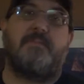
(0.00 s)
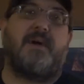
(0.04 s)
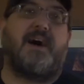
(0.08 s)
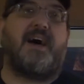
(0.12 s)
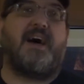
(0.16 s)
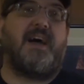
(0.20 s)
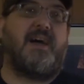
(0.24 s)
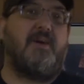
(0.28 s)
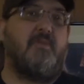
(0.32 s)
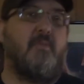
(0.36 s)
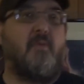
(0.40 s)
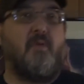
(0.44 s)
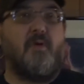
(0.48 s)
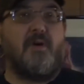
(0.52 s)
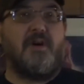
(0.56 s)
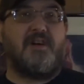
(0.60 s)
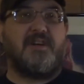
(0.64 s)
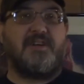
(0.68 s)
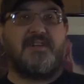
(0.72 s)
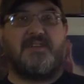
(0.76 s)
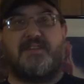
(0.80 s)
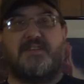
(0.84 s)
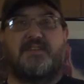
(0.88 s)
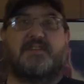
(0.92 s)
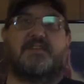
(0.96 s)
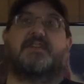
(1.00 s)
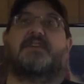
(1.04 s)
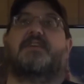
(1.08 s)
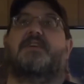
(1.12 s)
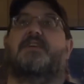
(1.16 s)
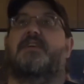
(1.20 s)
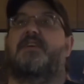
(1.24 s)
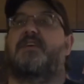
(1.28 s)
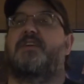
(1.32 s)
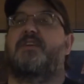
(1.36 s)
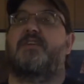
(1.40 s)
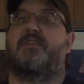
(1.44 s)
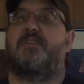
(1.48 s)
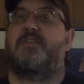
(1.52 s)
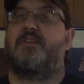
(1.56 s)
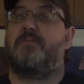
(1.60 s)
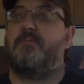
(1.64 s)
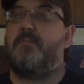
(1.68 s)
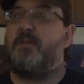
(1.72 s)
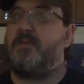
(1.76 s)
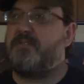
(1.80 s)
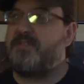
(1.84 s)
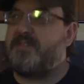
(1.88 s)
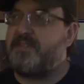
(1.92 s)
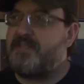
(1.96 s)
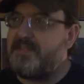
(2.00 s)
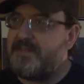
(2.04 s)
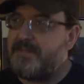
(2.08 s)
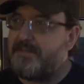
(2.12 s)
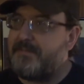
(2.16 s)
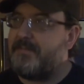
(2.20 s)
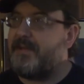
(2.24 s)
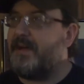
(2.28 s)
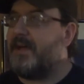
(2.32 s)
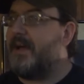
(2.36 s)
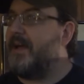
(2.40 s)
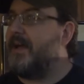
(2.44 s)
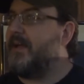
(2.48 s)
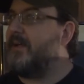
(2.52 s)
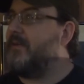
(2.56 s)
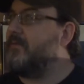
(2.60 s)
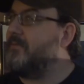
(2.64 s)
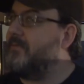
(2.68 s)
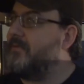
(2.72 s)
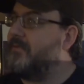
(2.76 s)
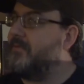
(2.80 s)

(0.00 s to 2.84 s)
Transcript: by one in the most, I don't